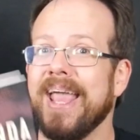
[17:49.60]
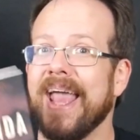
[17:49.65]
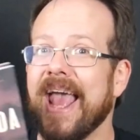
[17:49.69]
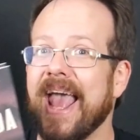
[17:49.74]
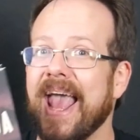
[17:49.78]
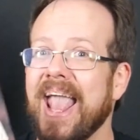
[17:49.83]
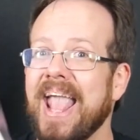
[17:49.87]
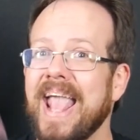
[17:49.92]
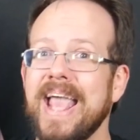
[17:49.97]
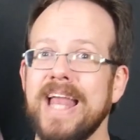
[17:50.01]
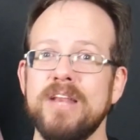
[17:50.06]

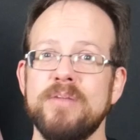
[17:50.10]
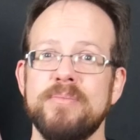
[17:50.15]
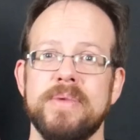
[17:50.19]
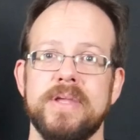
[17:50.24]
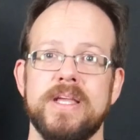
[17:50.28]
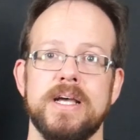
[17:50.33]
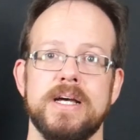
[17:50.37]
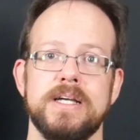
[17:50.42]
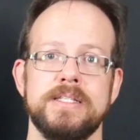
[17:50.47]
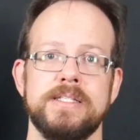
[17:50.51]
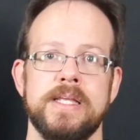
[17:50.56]
and
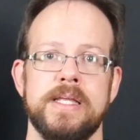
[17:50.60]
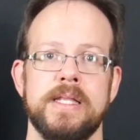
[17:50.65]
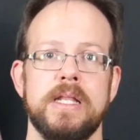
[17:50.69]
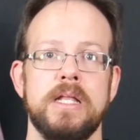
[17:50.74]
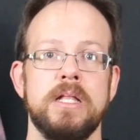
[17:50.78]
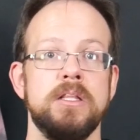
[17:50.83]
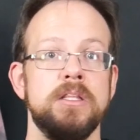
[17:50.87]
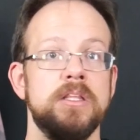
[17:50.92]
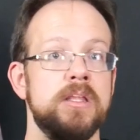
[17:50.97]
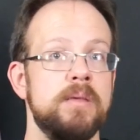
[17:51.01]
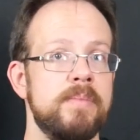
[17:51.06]
because it
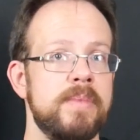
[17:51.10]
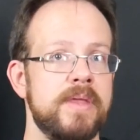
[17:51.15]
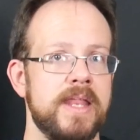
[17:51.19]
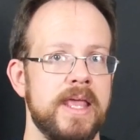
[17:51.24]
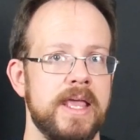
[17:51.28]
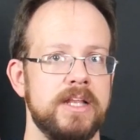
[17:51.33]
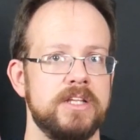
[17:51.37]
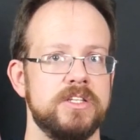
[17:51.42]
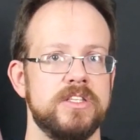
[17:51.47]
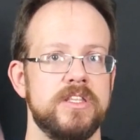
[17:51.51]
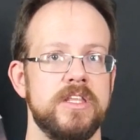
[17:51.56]

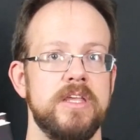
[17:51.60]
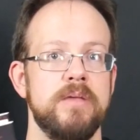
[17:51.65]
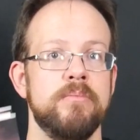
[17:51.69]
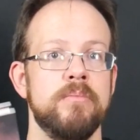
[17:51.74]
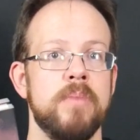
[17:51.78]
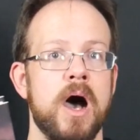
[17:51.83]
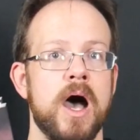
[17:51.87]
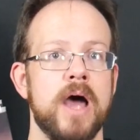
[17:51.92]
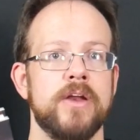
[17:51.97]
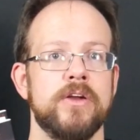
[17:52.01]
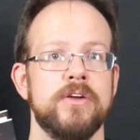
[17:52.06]
eliminates the
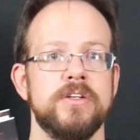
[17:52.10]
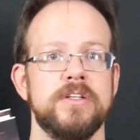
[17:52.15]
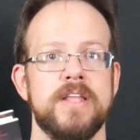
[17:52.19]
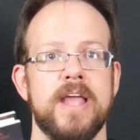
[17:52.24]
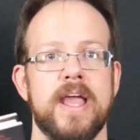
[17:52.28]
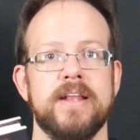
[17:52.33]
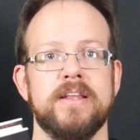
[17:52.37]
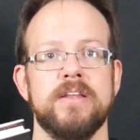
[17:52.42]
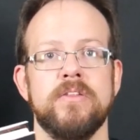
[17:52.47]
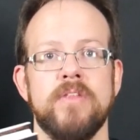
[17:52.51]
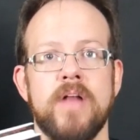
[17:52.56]
modern
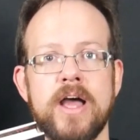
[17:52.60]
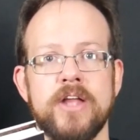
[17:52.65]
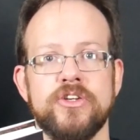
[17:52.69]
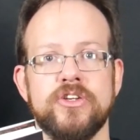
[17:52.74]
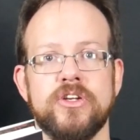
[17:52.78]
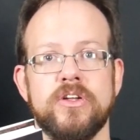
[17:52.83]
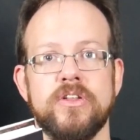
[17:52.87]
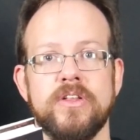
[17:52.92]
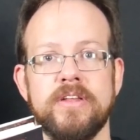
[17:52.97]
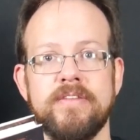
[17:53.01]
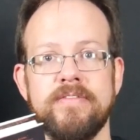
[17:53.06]

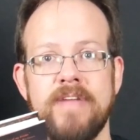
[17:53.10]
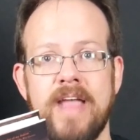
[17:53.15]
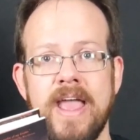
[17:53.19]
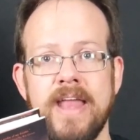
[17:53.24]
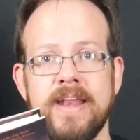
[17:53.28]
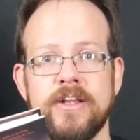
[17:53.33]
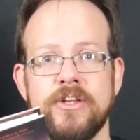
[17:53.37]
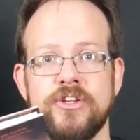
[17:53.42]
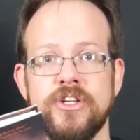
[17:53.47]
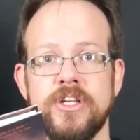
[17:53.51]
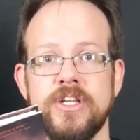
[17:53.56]
technological
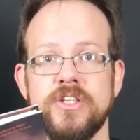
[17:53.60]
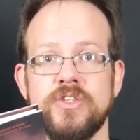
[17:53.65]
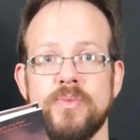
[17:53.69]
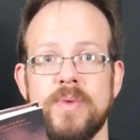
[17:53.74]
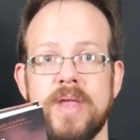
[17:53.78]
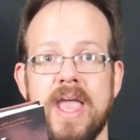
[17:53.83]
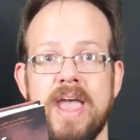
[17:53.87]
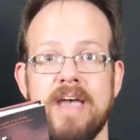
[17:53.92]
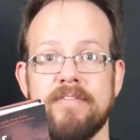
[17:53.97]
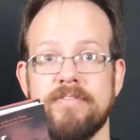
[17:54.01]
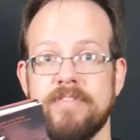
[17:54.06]
advantages
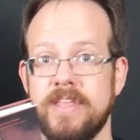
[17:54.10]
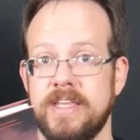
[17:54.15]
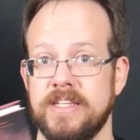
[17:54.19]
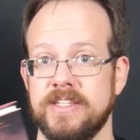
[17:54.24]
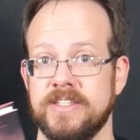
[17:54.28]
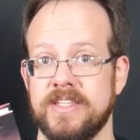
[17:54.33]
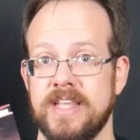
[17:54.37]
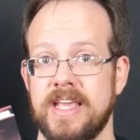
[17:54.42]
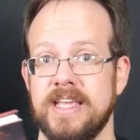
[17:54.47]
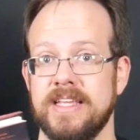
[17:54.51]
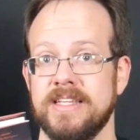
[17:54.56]
we have
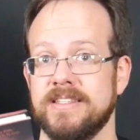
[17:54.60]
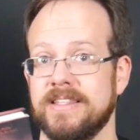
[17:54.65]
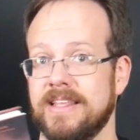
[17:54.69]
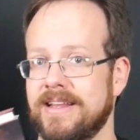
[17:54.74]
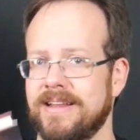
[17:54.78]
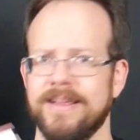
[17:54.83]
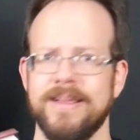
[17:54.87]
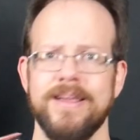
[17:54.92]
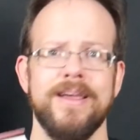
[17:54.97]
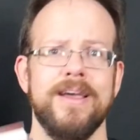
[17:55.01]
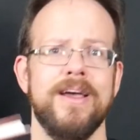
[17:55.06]
these days
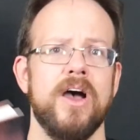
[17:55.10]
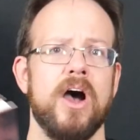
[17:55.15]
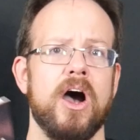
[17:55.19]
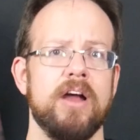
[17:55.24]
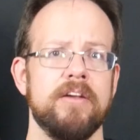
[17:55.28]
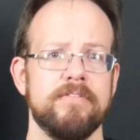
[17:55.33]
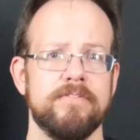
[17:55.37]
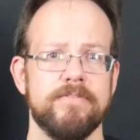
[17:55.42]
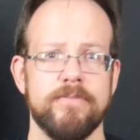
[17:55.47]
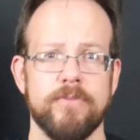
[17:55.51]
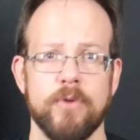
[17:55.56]
that,
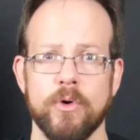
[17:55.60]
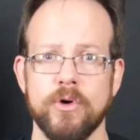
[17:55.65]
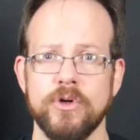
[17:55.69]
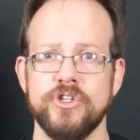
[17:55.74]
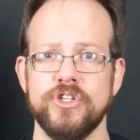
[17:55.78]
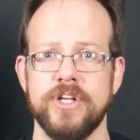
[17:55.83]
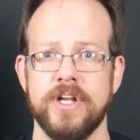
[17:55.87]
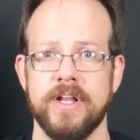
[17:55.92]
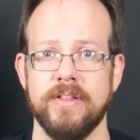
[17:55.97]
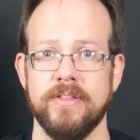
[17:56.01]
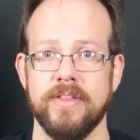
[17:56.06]

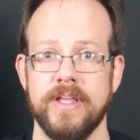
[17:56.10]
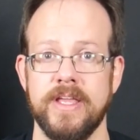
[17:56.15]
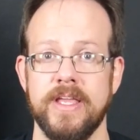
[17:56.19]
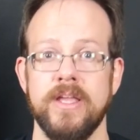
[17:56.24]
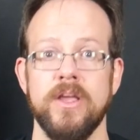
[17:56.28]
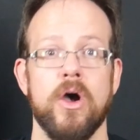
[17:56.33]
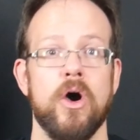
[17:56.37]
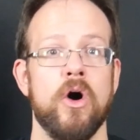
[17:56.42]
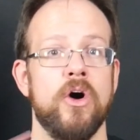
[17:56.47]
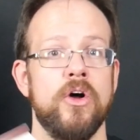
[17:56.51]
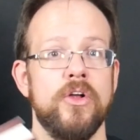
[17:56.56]
unfortunately,
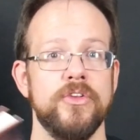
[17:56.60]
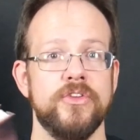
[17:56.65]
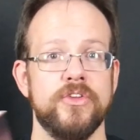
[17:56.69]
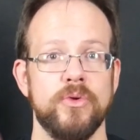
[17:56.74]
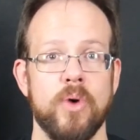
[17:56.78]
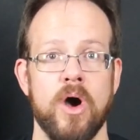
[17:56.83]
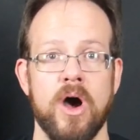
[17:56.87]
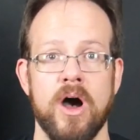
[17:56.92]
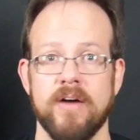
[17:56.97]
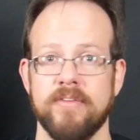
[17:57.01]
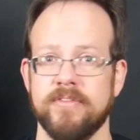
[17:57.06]
all
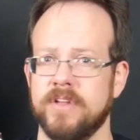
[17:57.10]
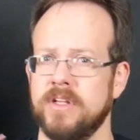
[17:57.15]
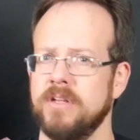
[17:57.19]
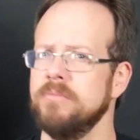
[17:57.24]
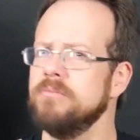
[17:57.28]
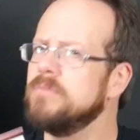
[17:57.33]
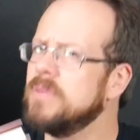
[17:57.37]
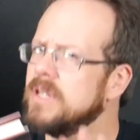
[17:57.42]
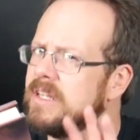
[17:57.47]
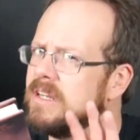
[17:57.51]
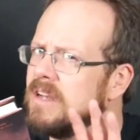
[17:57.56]
too
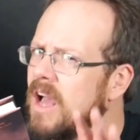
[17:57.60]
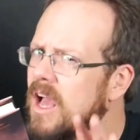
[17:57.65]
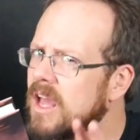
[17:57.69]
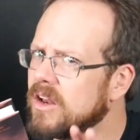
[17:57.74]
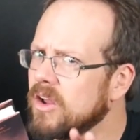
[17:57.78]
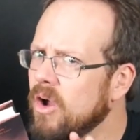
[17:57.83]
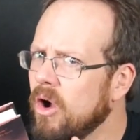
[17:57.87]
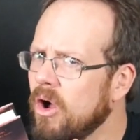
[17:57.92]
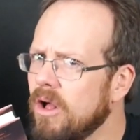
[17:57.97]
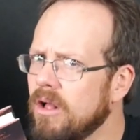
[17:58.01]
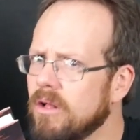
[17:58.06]
often, but not
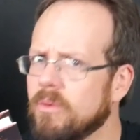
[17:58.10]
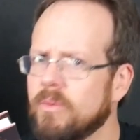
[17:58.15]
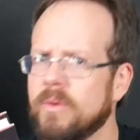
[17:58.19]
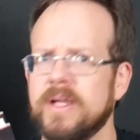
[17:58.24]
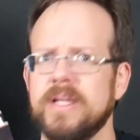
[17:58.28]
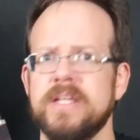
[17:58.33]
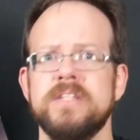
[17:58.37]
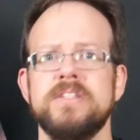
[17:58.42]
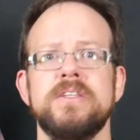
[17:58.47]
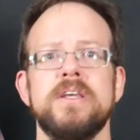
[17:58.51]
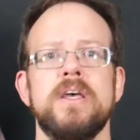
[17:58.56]

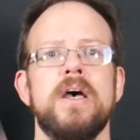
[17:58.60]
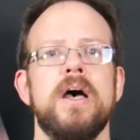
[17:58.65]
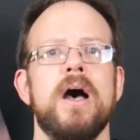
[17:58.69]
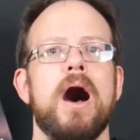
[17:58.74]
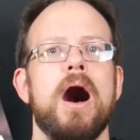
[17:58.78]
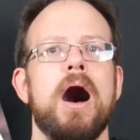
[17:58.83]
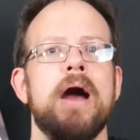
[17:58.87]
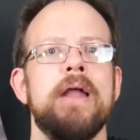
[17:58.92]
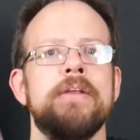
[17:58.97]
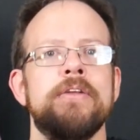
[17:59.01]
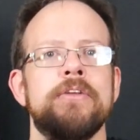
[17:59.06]
always,
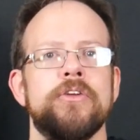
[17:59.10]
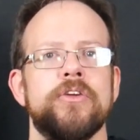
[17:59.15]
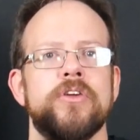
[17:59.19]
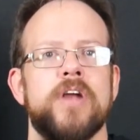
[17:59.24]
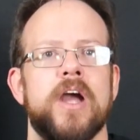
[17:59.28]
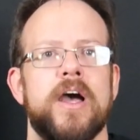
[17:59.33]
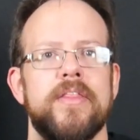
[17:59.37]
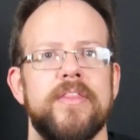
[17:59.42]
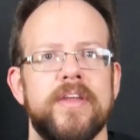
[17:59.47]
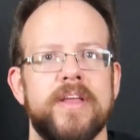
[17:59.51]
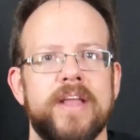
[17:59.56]

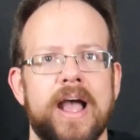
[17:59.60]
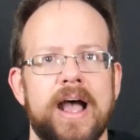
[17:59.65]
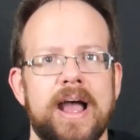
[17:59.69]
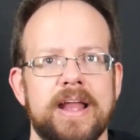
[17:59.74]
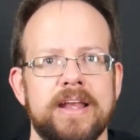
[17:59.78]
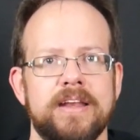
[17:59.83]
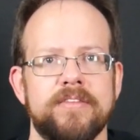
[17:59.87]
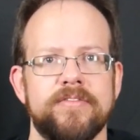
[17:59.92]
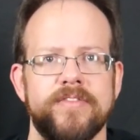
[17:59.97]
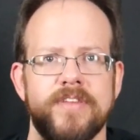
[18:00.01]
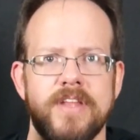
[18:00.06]
undercut the kind of